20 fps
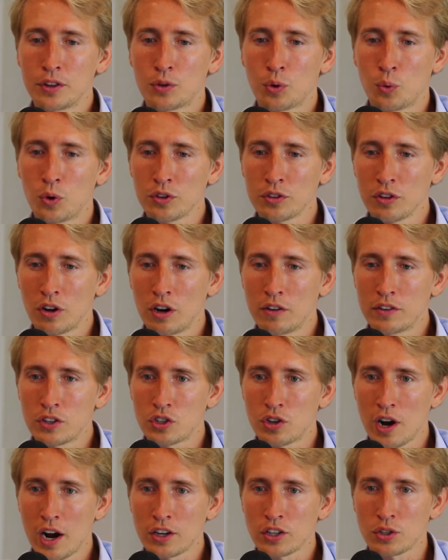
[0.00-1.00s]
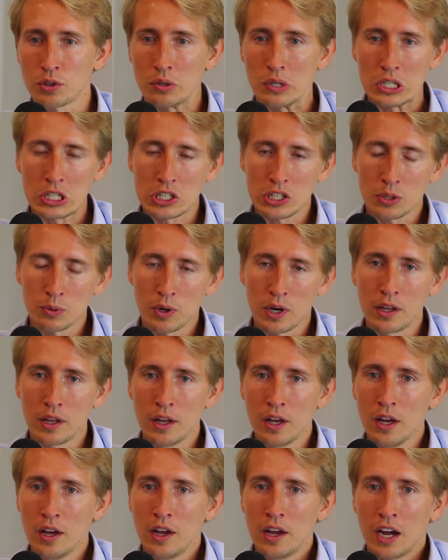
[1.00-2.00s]
towards law of attraction or a good one,
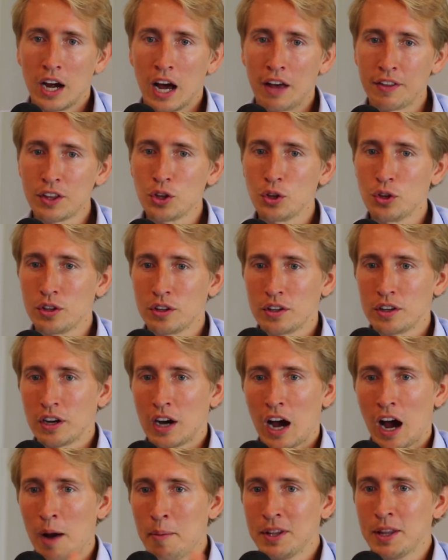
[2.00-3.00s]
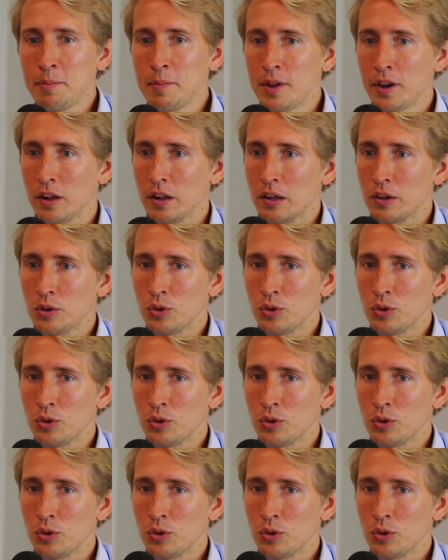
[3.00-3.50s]
I think I'm in the middle.